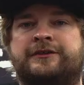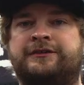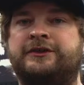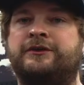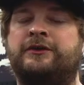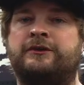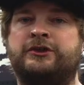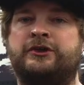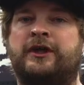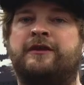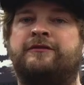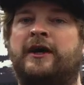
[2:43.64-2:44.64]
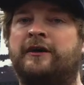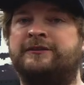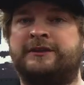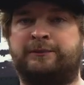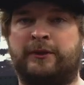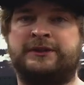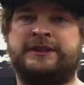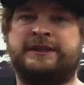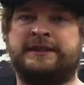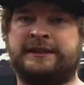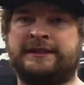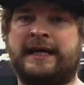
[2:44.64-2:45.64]
So if you're doing it on Schrader valves, the
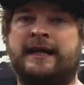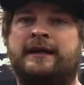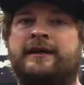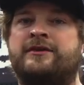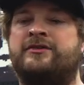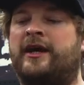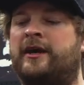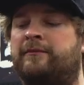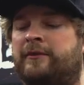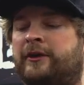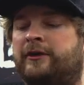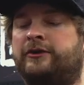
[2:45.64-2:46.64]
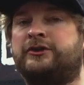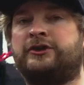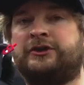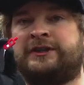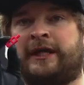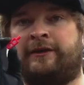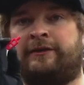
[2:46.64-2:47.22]
process is exactly the same. You just use the